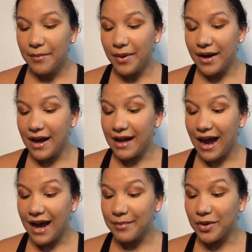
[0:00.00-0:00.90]
But
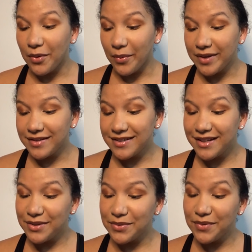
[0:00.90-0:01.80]
I'm going to
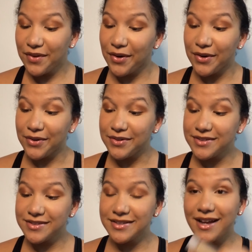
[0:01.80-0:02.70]
use
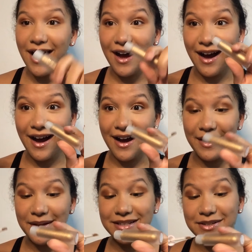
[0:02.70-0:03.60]
hers.
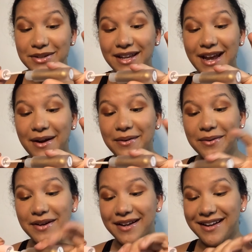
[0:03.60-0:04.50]
I took it out,
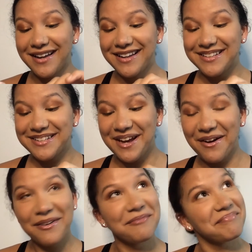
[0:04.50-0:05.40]

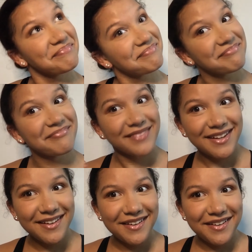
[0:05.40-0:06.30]
so
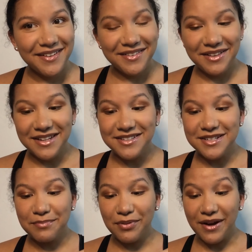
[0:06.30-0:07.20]
let's
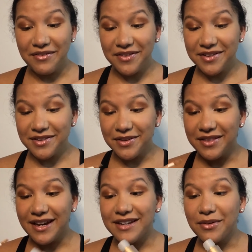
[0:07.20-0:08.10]
just pray for the look
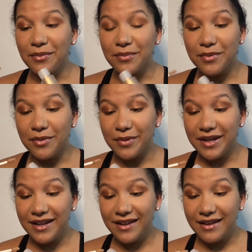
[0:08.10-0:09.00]
that I don't ruin
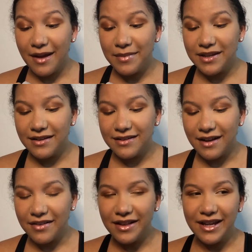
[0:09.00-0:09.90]
it. I mean,
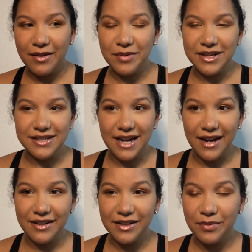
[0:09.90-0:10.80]
not like it would
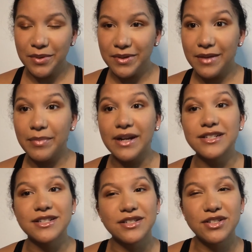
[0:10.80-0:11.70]
entirely ruin it, but I
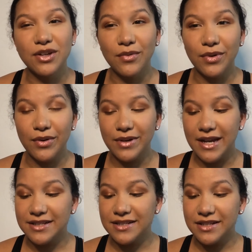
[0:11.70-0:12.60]
just don't know
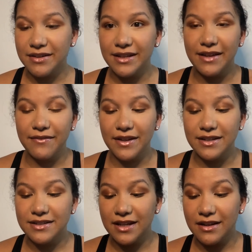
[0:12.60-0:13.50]
necessarily if
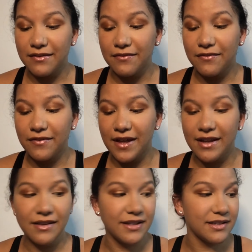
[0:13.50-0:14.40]
it's gonna
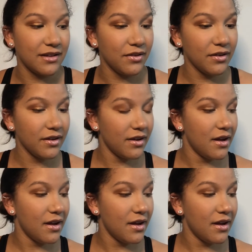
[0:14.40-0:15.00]
fit this look.